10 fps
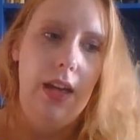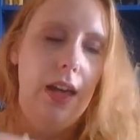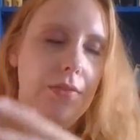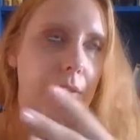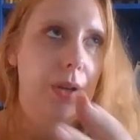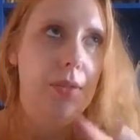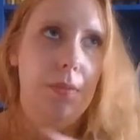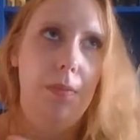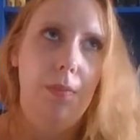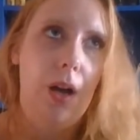everywhere,
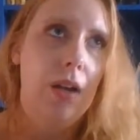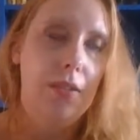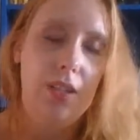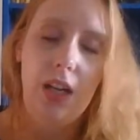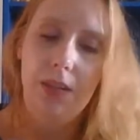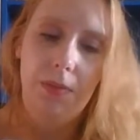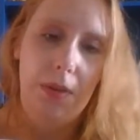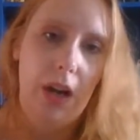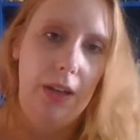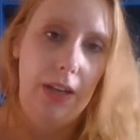starting from
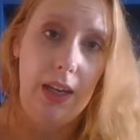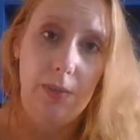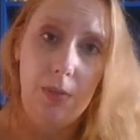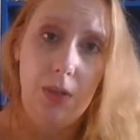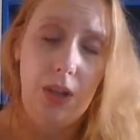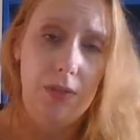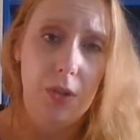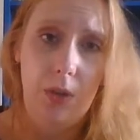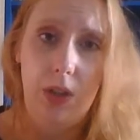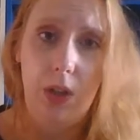the Hunger Games, which I've
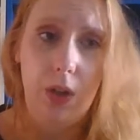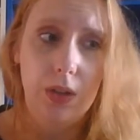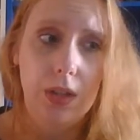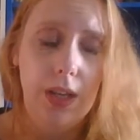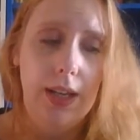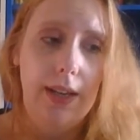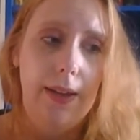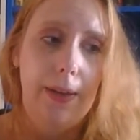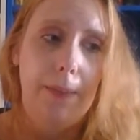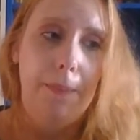enjoyed a lot,
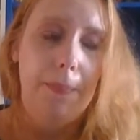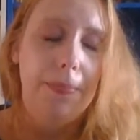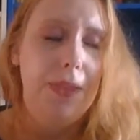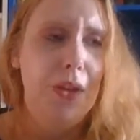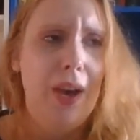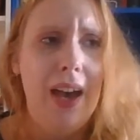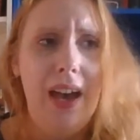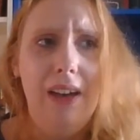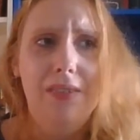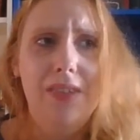you
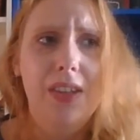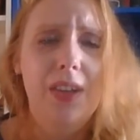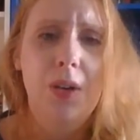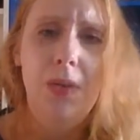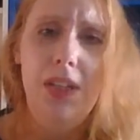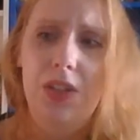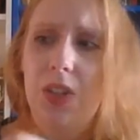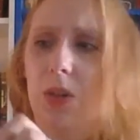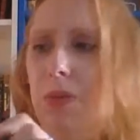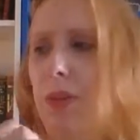have so many
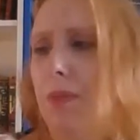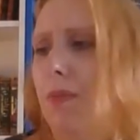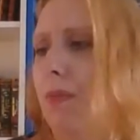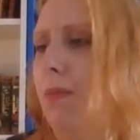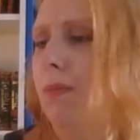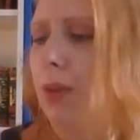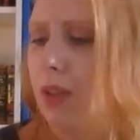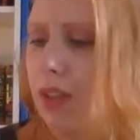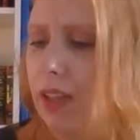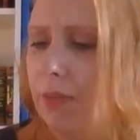dystopian
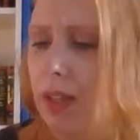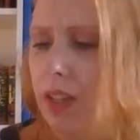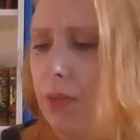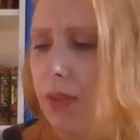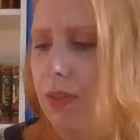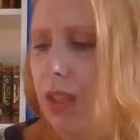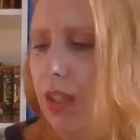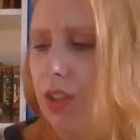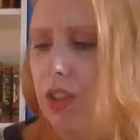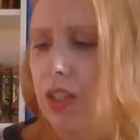books, especially with
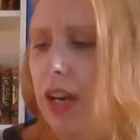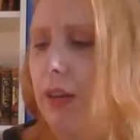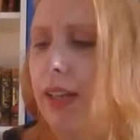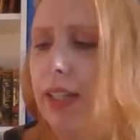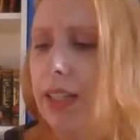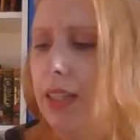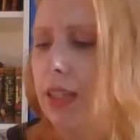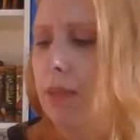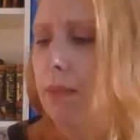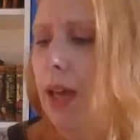teenagers now,
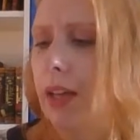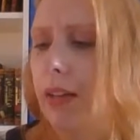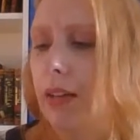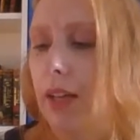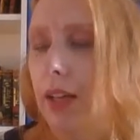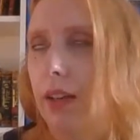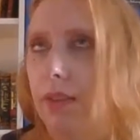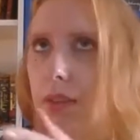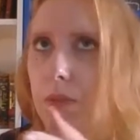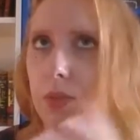Elysium, and like, I
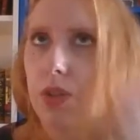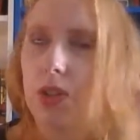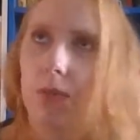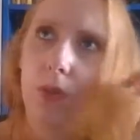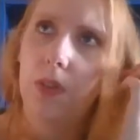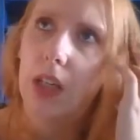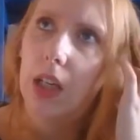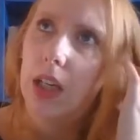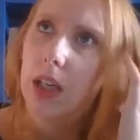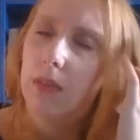think that was just a movie,
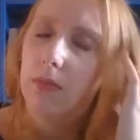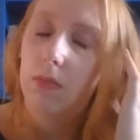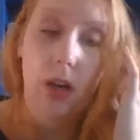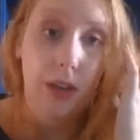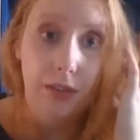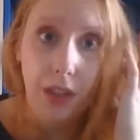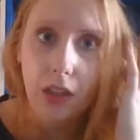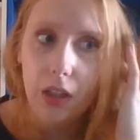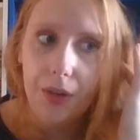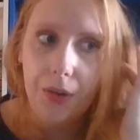I
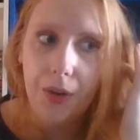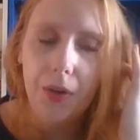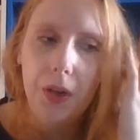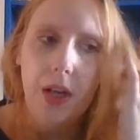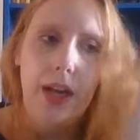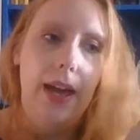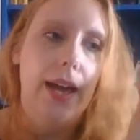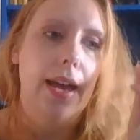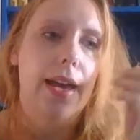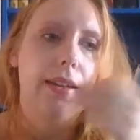don't know,
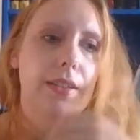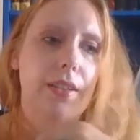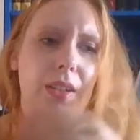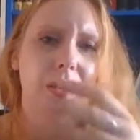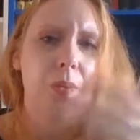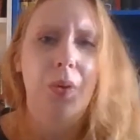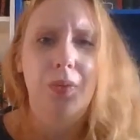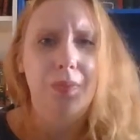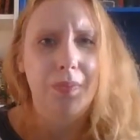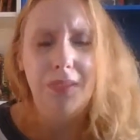and this
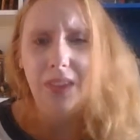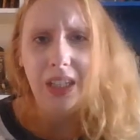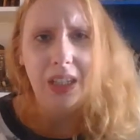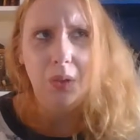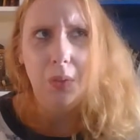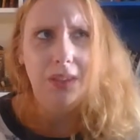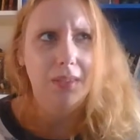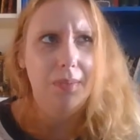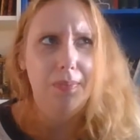one thing with